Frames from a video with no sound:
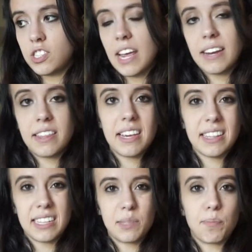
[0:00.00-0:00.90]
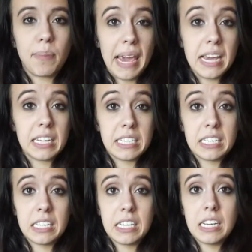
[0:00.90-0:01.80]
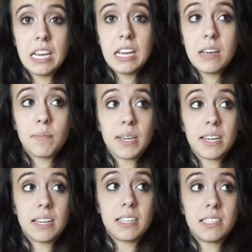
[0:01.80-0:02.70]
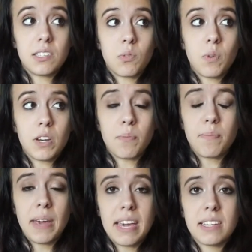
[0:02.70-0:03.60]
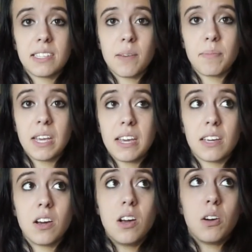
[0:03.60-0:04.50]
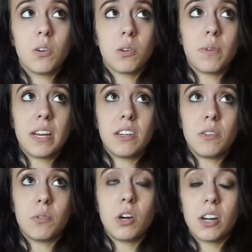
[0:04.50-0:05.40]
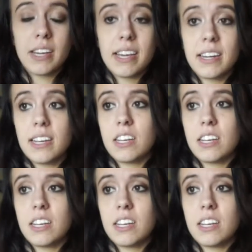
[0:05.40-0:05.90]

anything that's baked, because when you bake something or when you cook it,